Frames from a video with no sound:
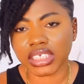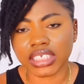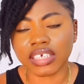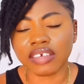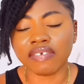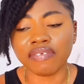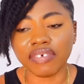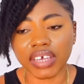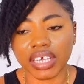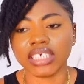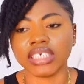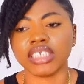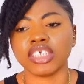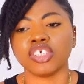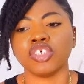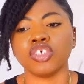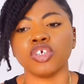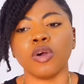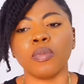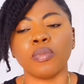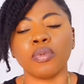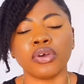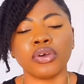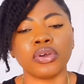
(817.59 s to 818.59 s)
Invest in
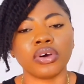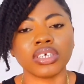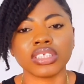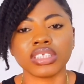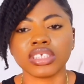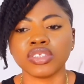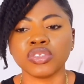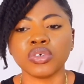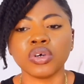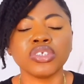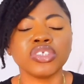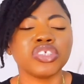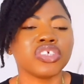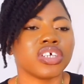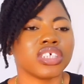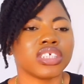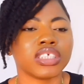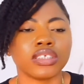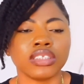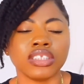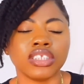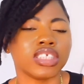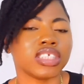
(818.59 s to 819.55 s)
your products. Don't just